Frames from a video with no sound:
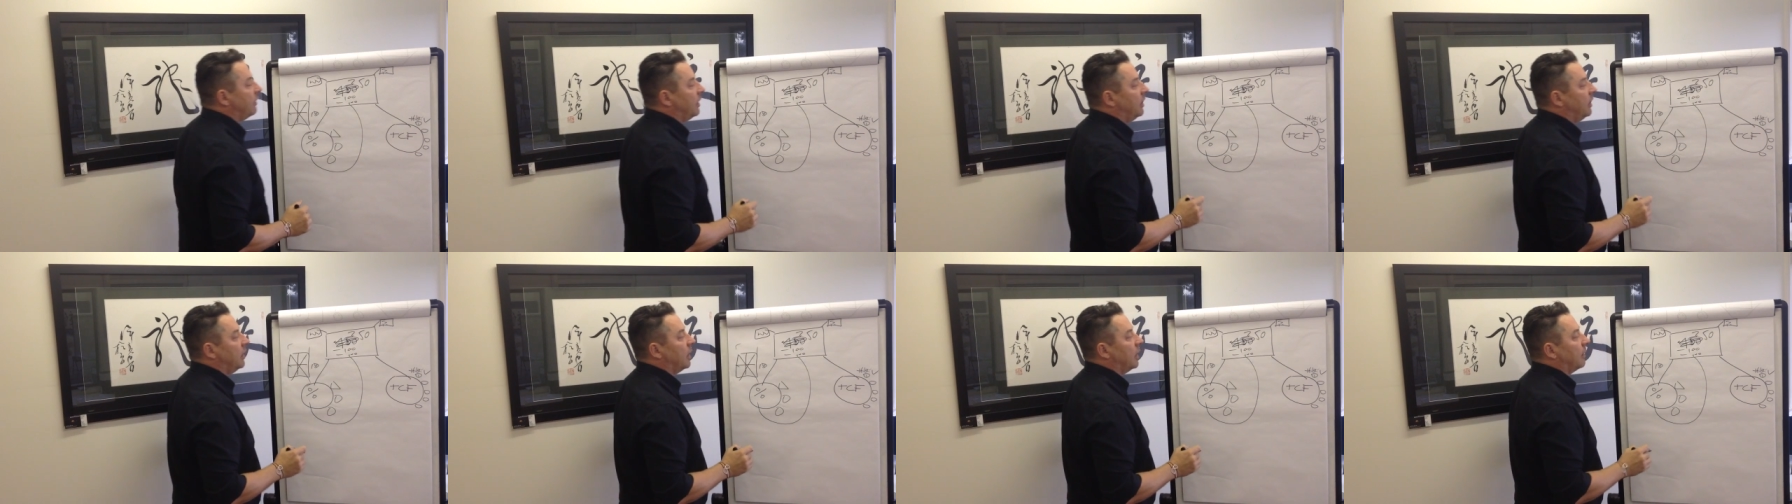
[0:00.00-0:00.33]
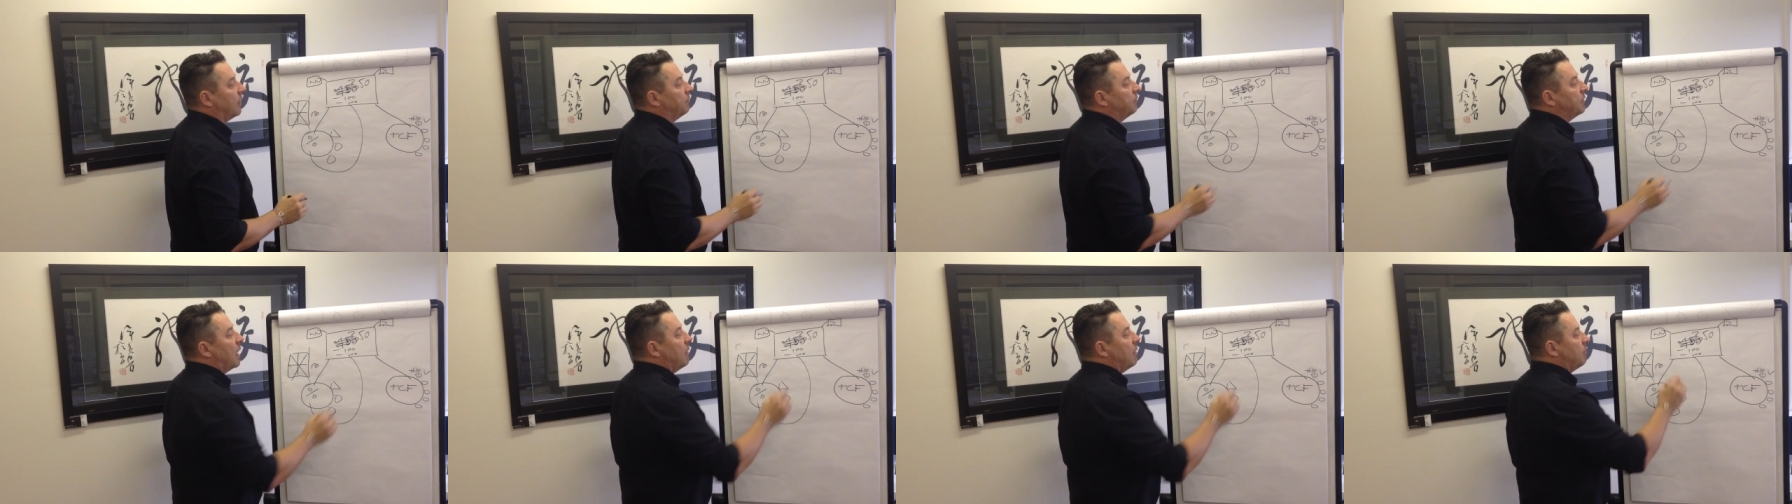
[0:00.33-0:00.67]
here.
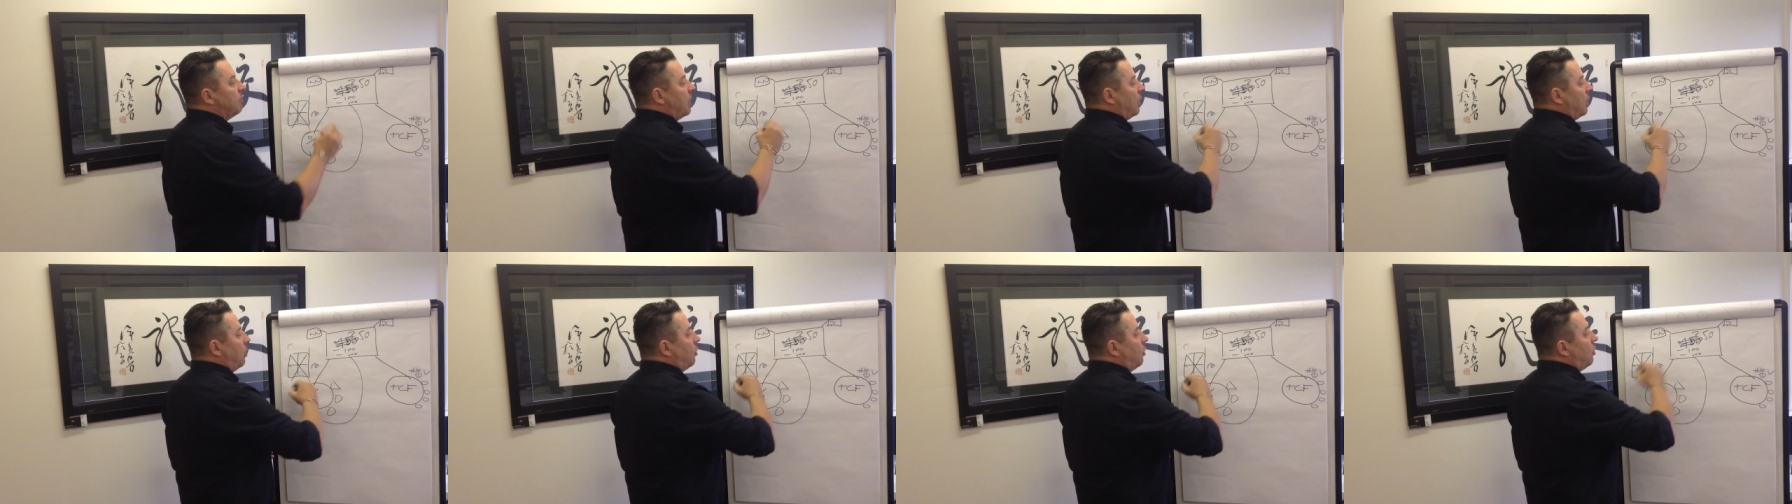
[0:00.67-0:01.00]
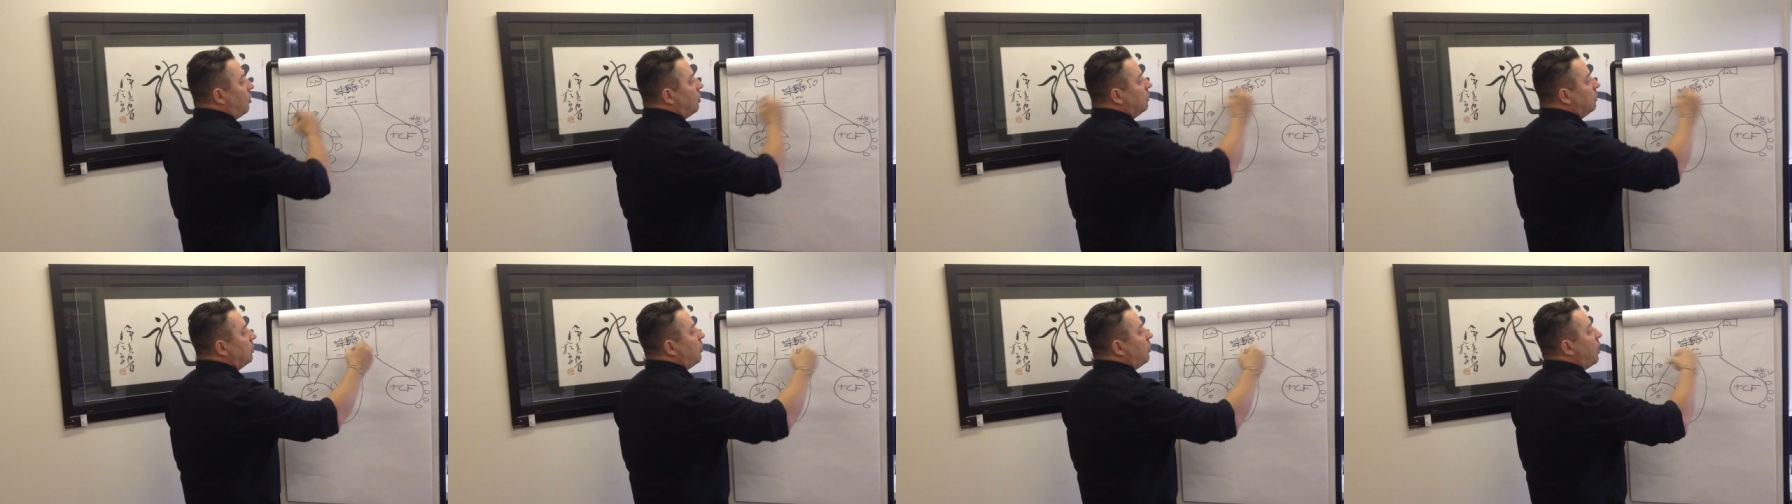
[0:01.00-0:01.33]
But
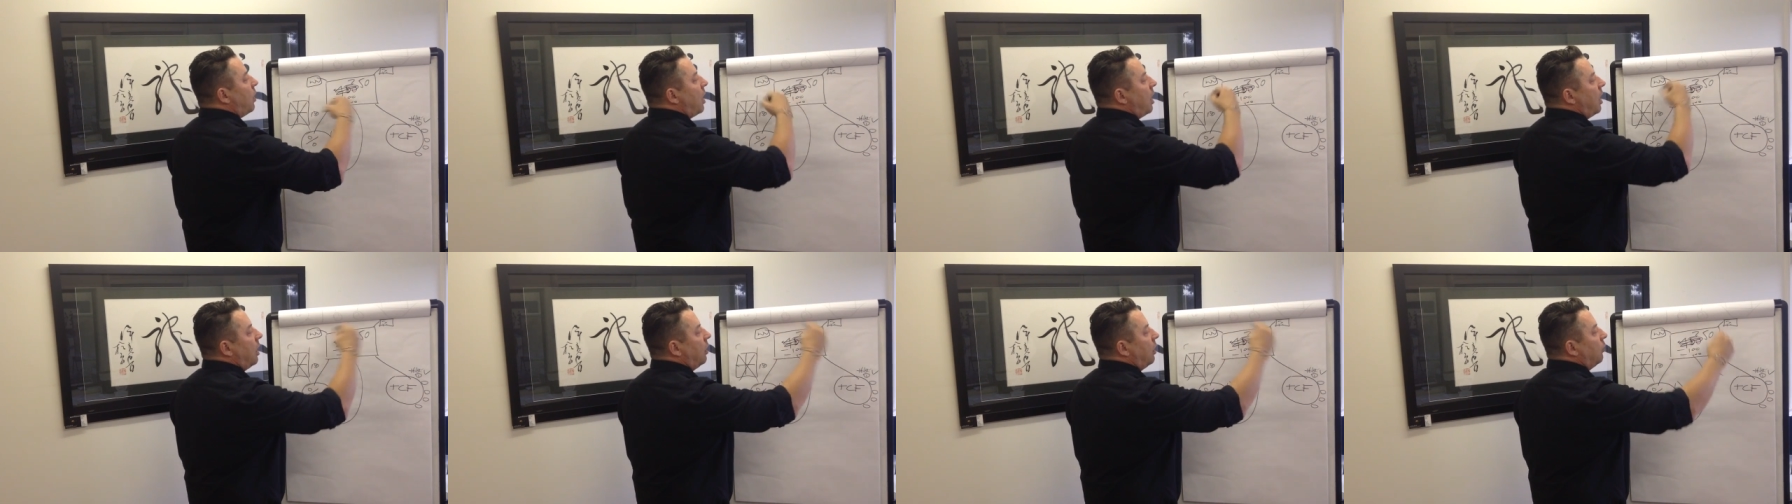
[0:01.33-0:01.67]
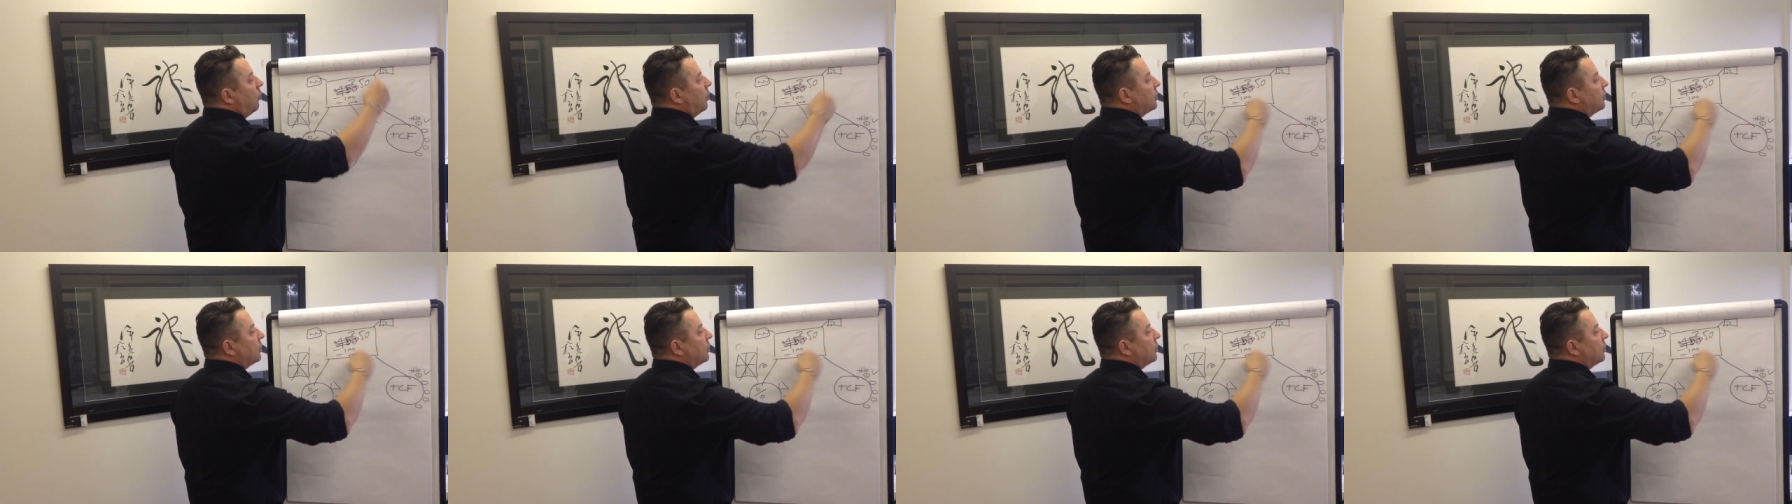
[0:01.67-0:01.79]
all the while,